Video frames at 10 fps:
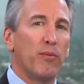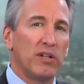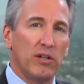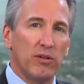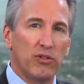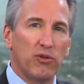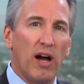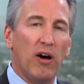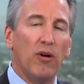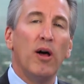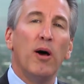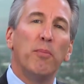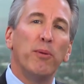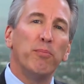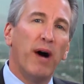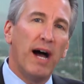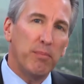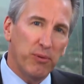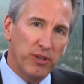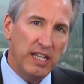want to go to trial. But by
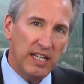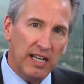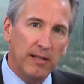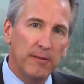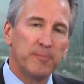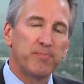pleading